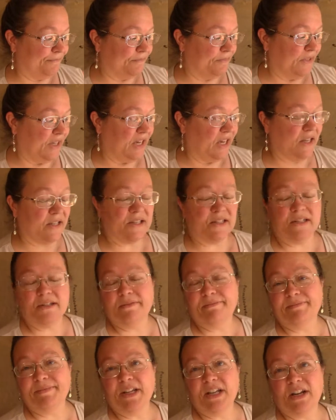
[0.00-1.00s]
because,
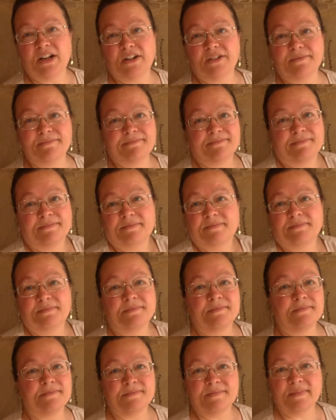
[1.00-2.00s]
you know,
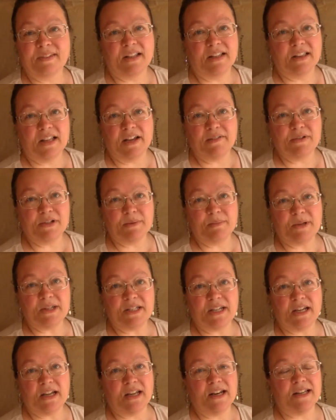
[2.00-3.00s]
life is
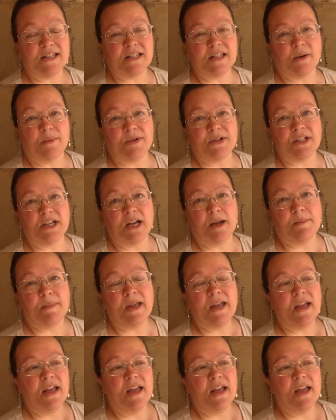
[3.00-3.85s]
busy and it's summertime,